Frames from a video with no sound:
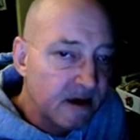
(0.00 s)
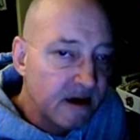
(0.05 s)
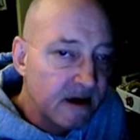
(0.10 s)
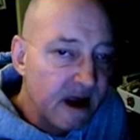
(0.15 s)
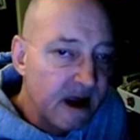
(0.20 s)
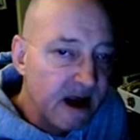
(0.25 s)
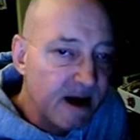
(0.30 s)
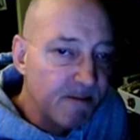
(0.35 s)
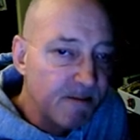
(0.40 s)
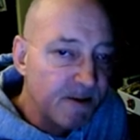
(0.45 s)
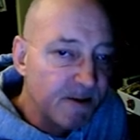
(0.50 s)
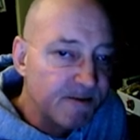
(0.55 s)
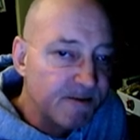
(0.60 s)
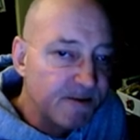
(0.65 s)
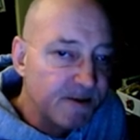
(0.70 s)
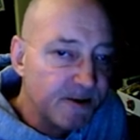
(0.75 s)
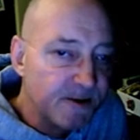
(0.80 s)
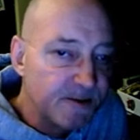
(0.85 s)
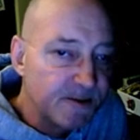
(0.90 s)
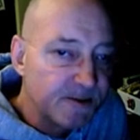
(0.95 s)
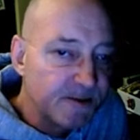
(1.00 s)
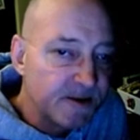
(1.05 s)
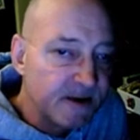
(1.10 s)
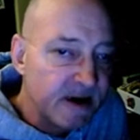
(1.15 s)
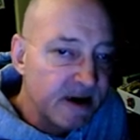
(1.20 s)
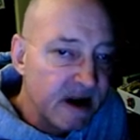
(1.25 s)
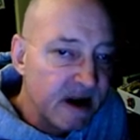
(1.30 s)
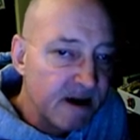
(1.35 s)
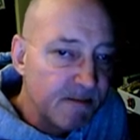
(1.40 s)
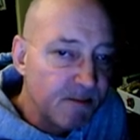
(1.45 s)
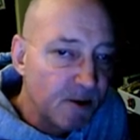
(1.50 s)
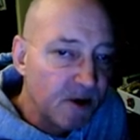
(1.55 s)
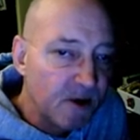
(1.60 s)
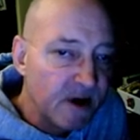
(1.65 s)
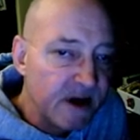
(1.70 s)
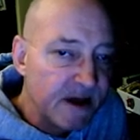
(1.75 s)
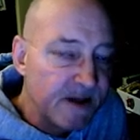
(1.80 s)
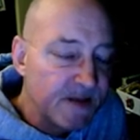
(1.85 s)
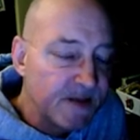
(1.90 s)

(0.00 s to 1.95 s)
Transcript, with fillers: April 1st and April 8th.